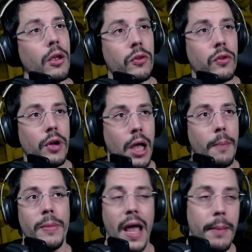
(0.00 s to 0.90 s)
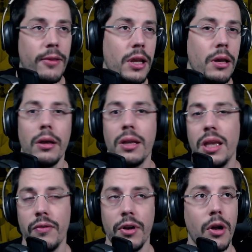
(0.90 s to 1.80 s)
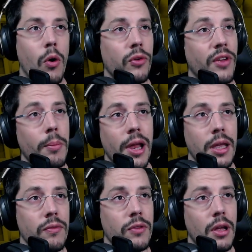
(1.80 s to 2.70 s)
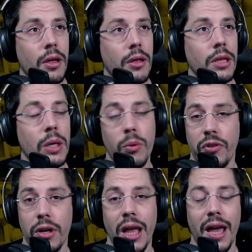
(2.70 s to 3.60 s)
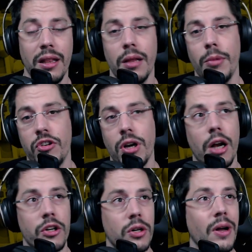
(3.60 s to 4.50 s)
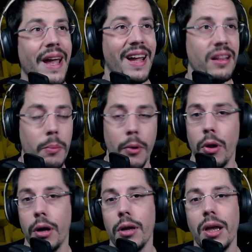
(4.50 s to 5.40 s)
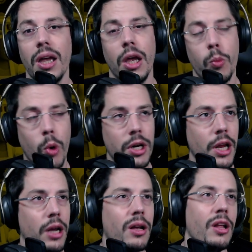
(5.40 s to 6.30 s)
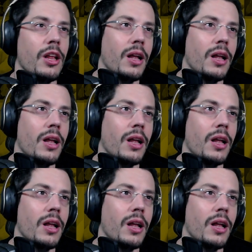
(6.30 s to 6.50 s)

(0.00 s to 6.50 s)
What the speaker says: So yeah, absolutely give it a go. Some play even the E-Wizard and the Magic Archer and the Bowler in one deck.